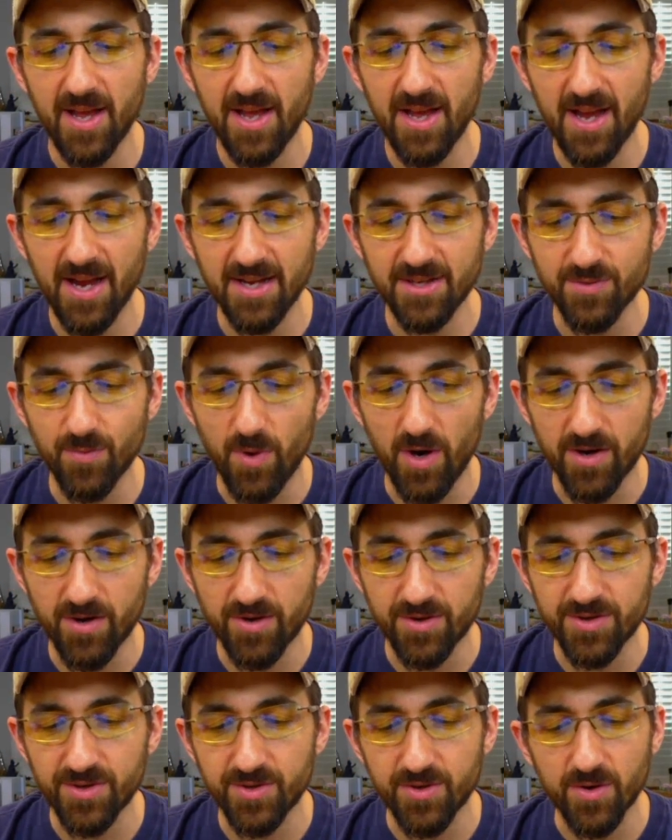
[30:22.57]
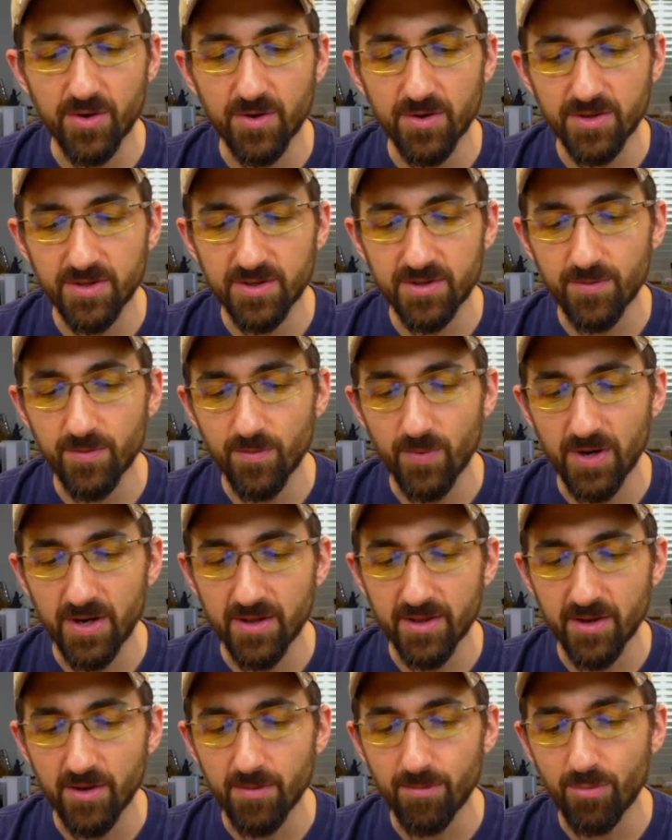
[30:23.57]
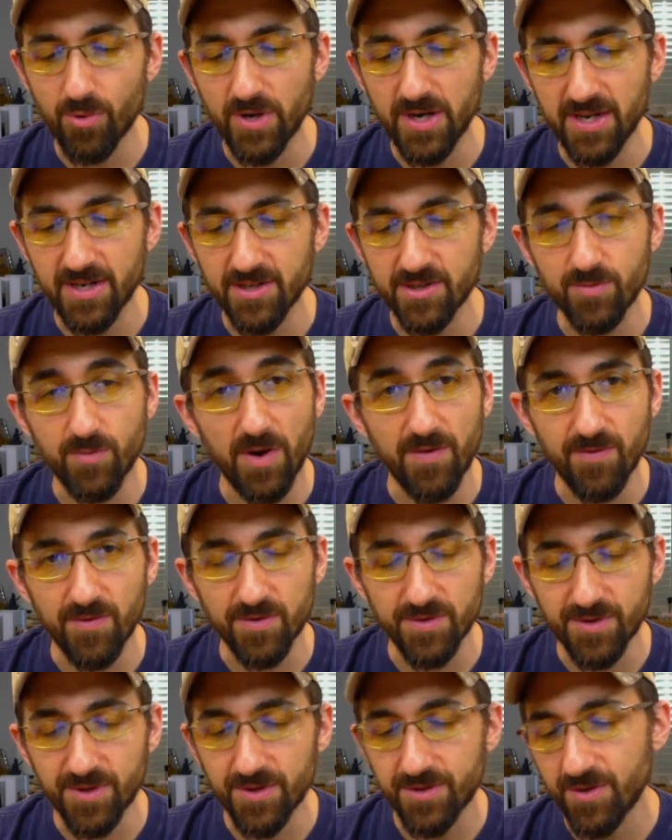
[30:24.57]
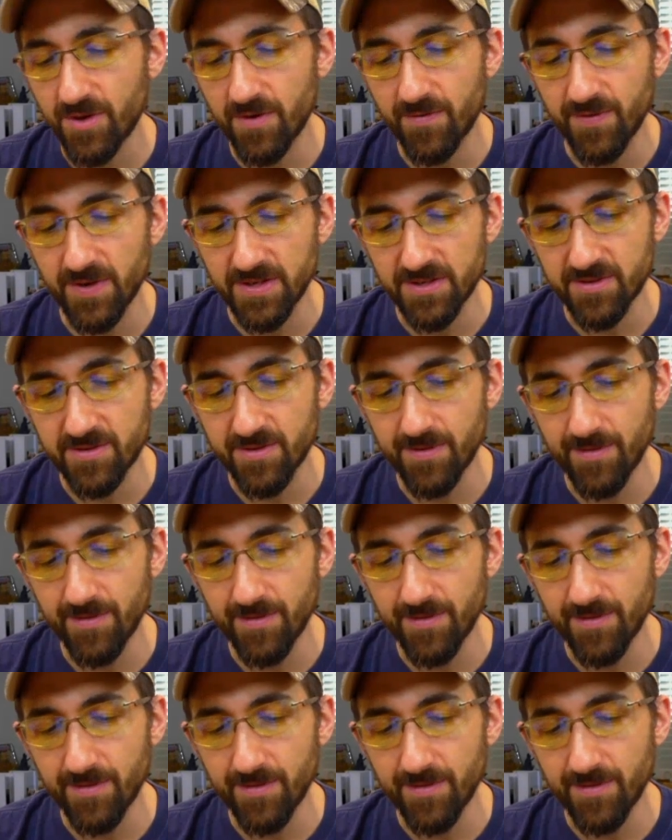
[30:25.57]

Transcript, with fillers: as water stirs when a little breeze ruffles the surface.